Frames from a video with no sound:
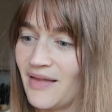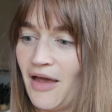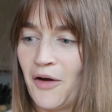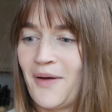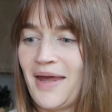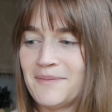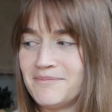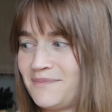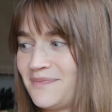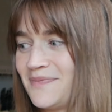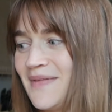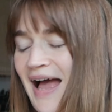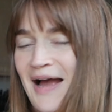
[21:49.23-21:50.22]
Okay,
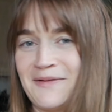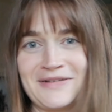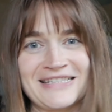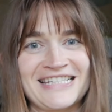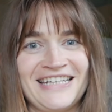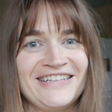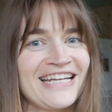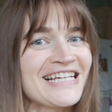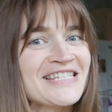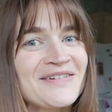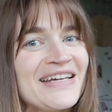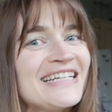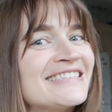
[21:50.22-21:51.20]
I will see you next
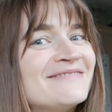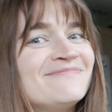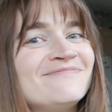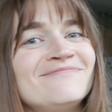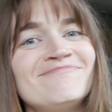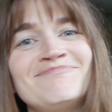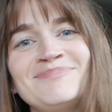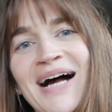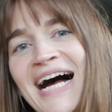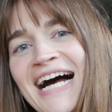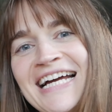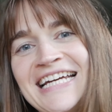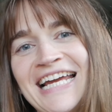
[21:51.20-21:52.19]
week.
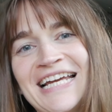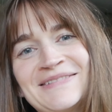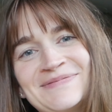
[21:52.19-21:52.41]
Bye.